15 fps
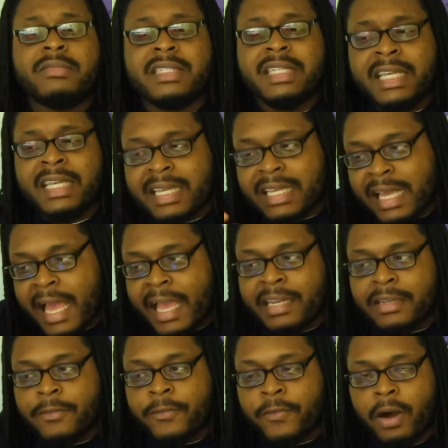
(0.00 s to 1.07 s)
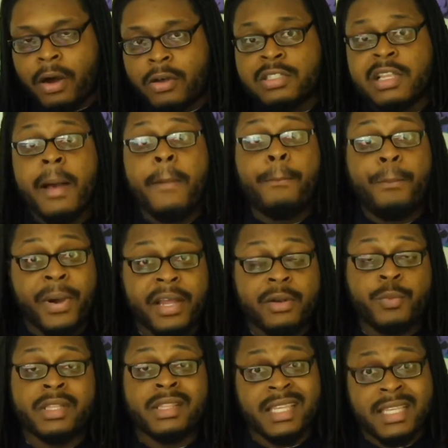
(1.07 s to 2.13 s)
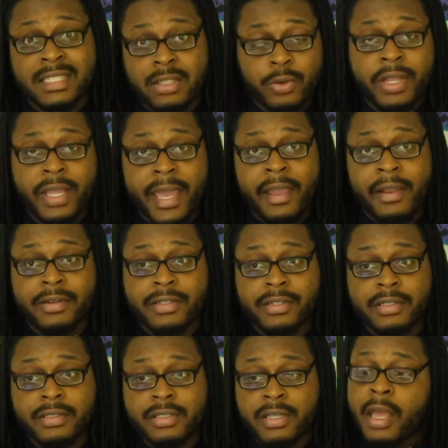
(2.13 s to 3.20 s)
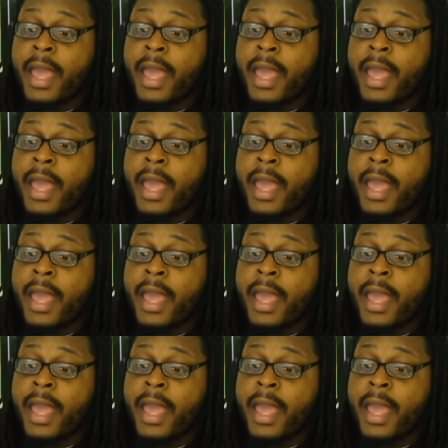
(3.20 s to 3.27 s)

it kind of falls, but with these three characters